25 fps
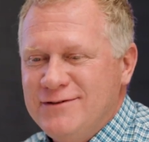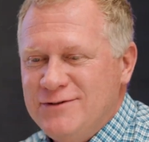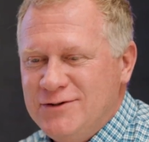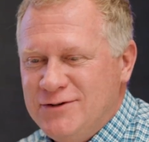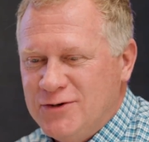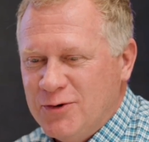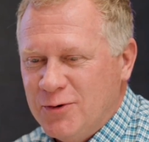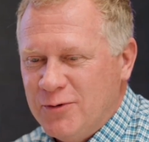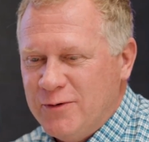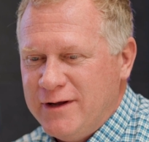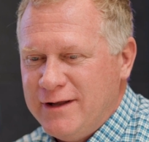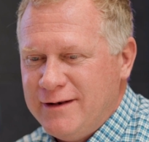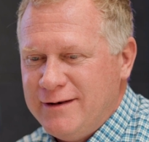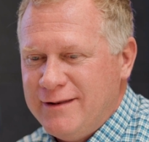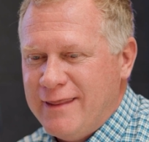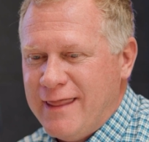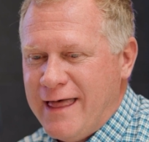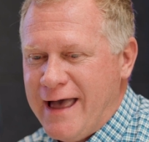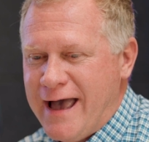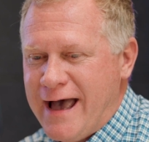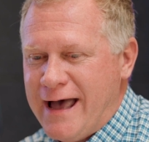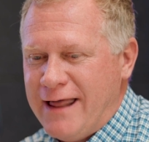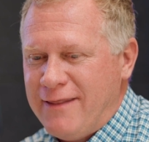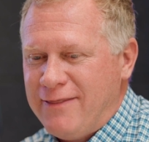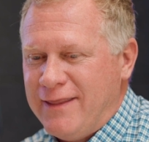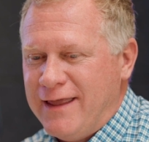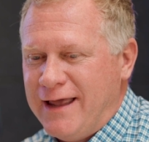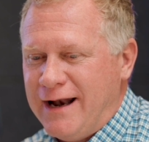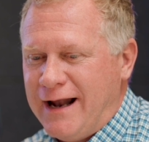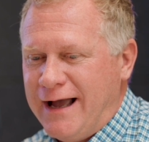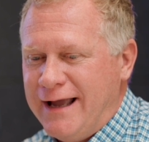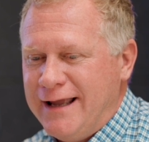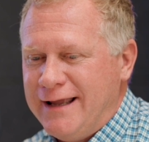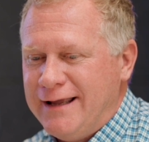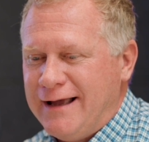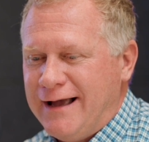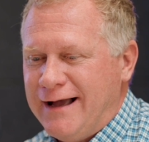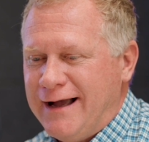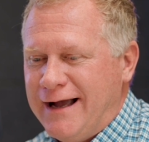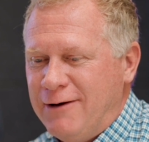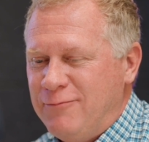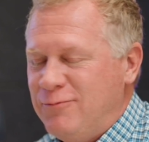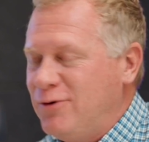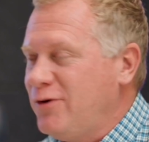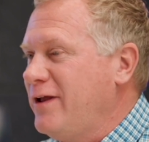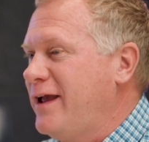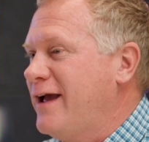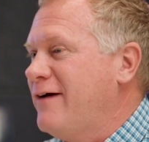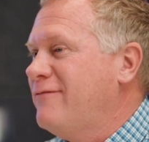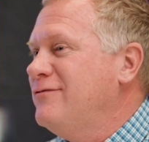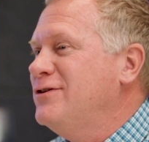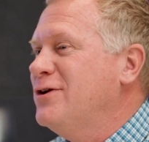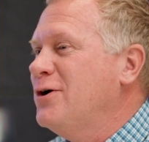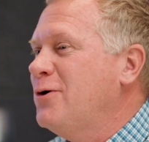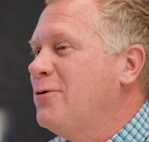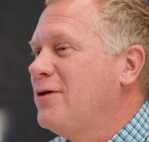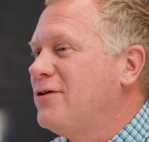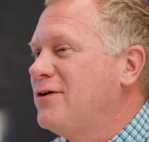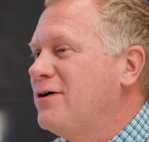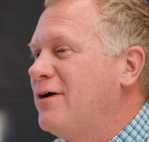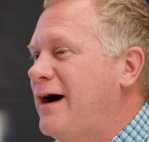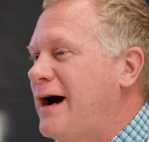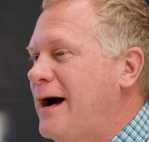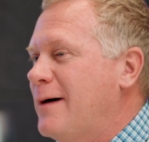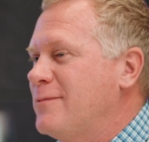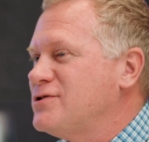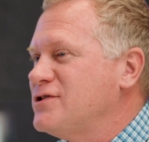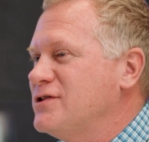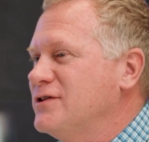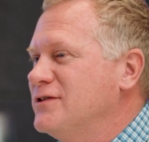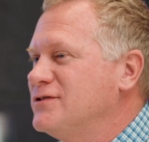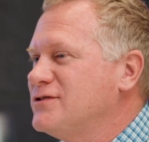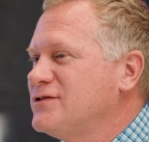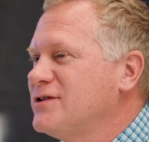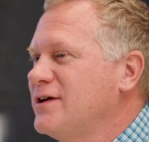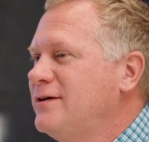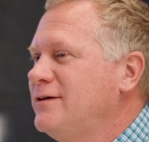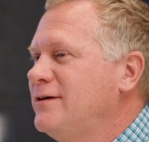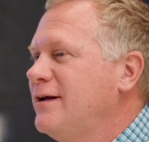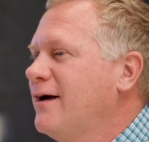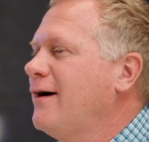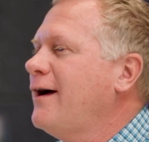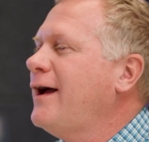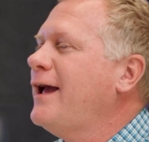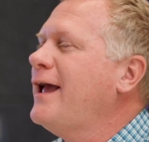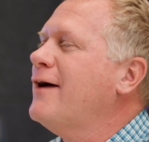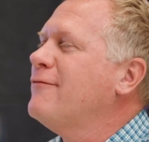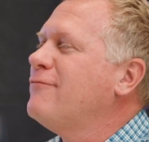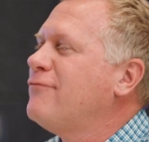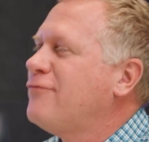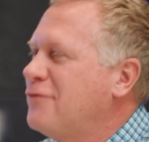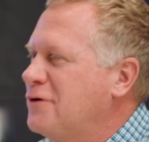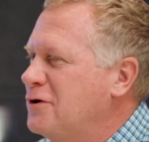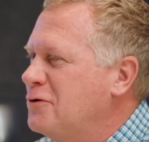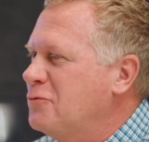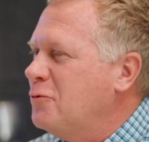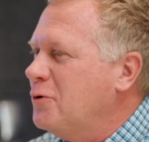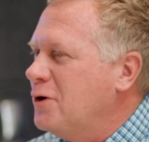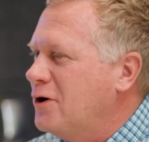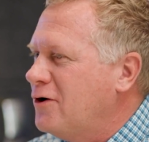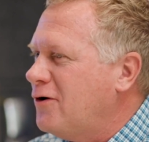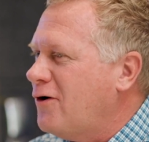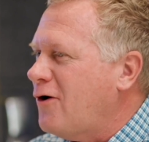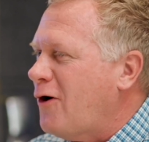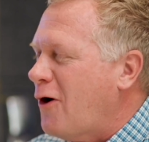doing that I really have no other options. Now I have free will